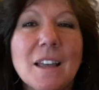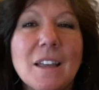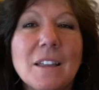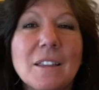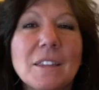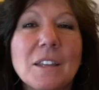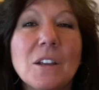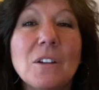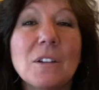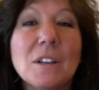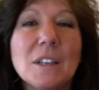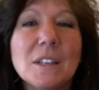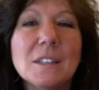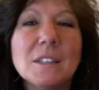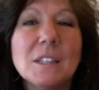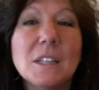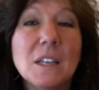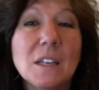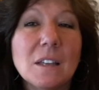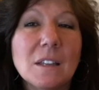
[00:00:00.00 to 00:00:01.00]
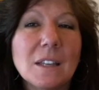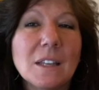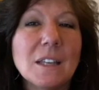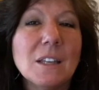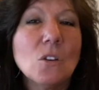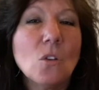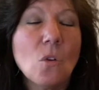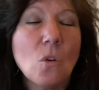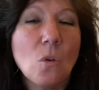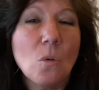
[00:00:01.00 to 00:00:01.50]
There is healing
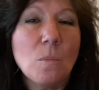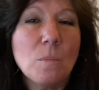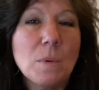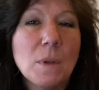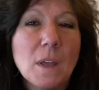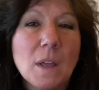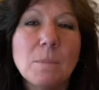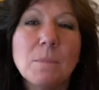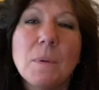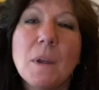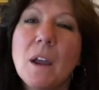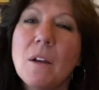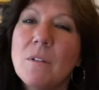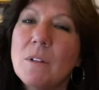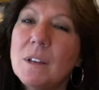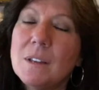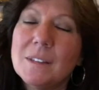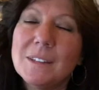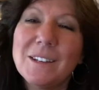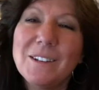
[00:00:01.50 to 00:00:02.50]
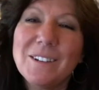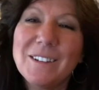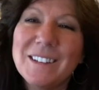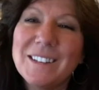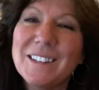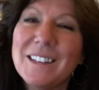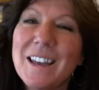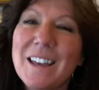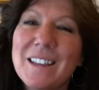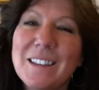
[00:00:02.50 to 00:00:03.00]
and hope, and Pari is here to
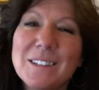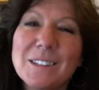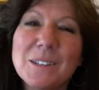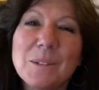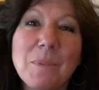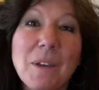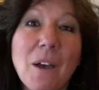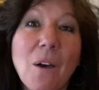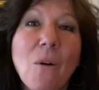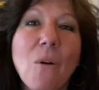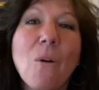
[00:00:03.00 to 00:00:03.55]
tell us about